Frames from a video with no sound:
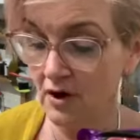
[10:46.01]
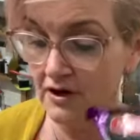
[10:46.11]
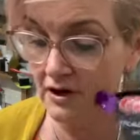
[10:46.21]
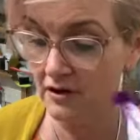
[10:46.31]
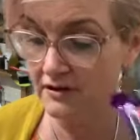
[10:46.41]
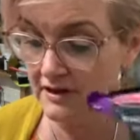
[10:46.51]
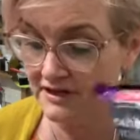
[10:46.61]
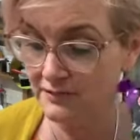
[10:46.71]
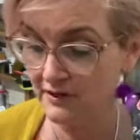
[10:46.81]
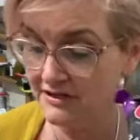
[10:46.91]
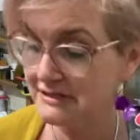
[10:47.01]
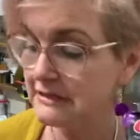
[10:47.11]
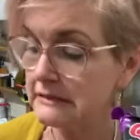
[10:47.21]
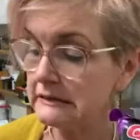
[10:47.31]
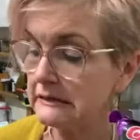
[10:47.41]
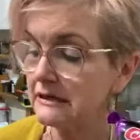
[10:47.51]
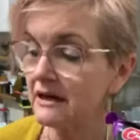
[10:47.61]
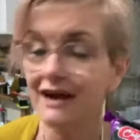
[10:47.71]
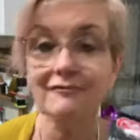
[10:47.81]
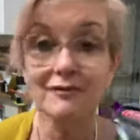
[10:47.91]
I know these ones
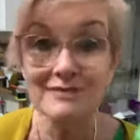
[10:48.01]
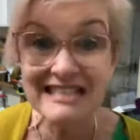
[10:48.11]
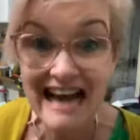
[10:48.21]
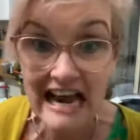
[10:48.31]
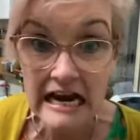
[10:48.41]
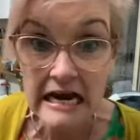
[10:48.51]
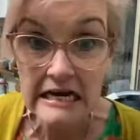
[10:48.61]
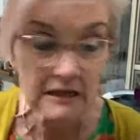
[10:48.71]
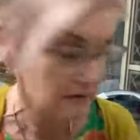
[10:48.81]
come from China.